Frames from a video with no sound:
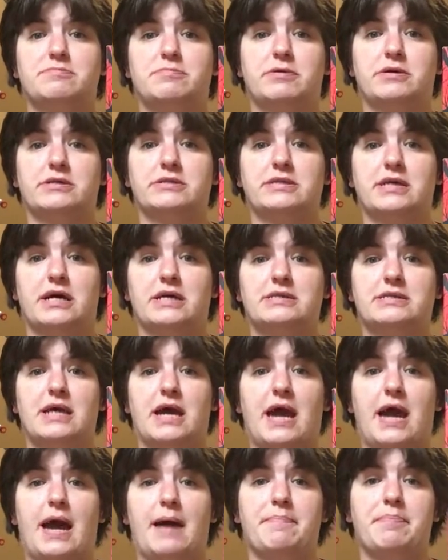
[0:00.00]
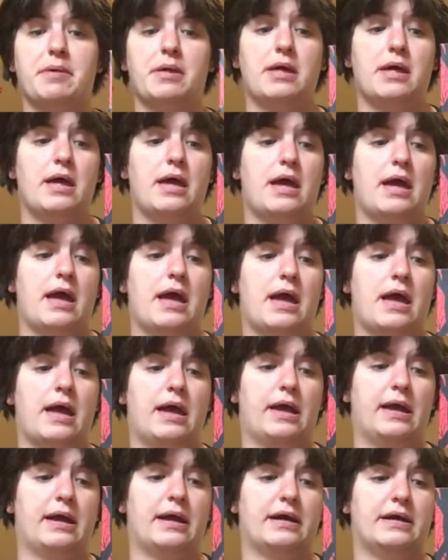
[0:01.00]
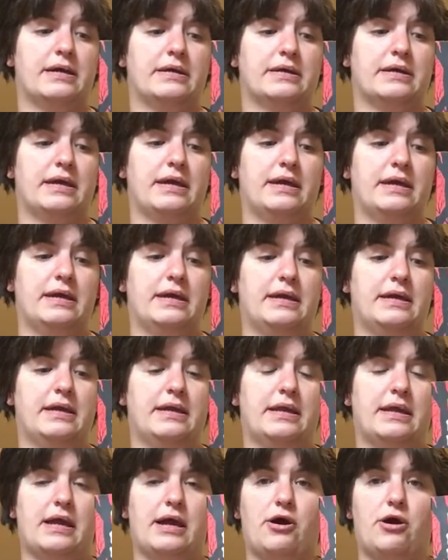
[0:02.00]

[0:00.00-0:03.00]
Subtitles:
Books on Tap, and it